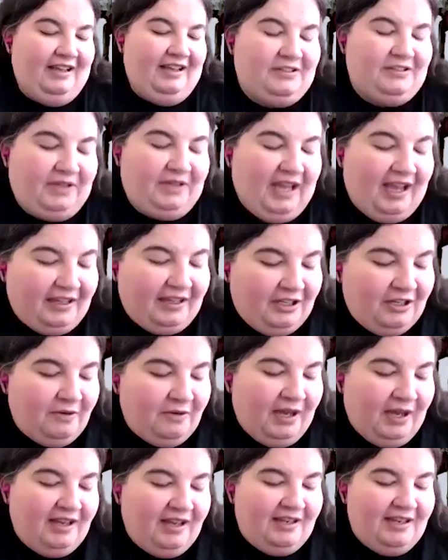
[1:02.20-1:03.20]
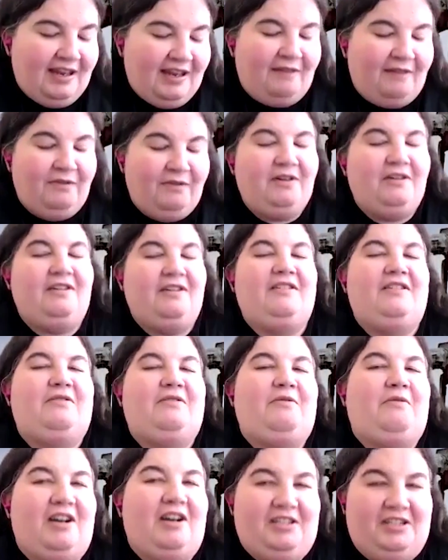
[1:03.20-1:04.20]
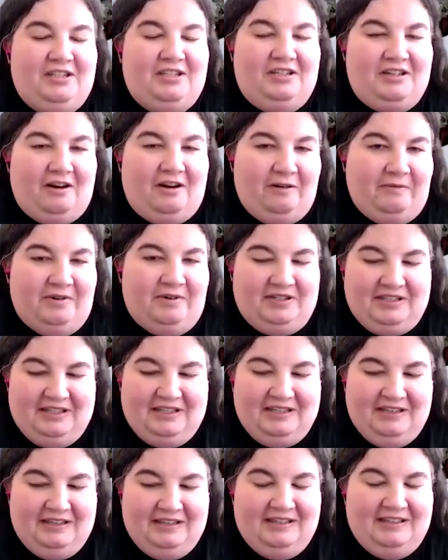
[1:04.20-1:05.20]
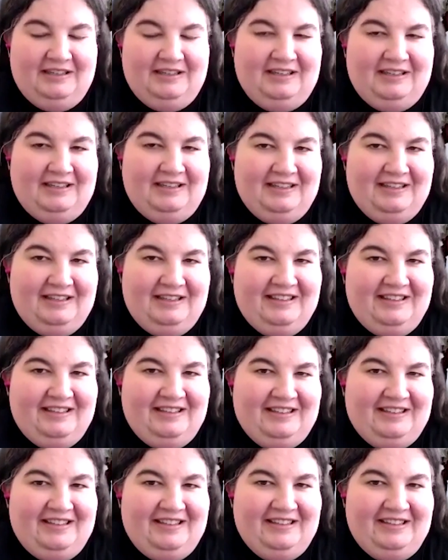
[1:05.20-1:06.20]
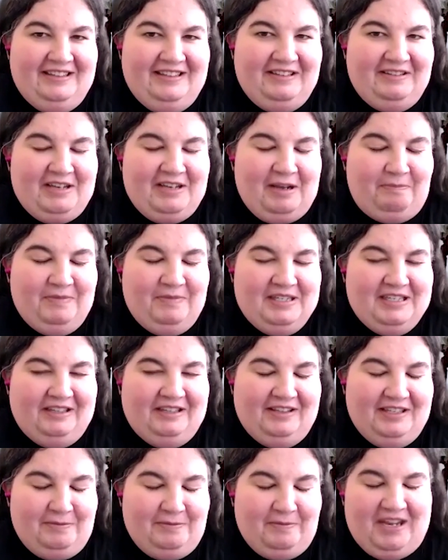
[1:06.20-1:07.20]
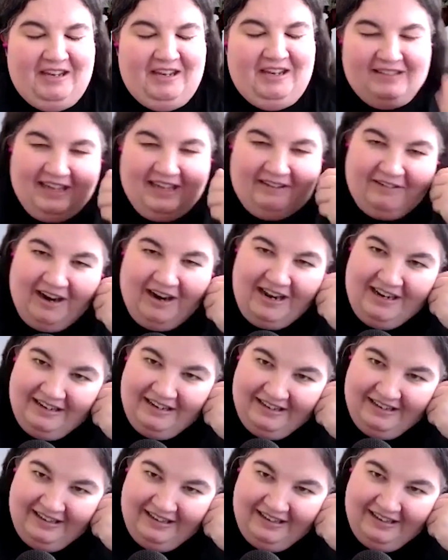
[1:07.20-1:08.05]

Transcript: so yeah, you had never watched Star Wars up until this week. Is that right?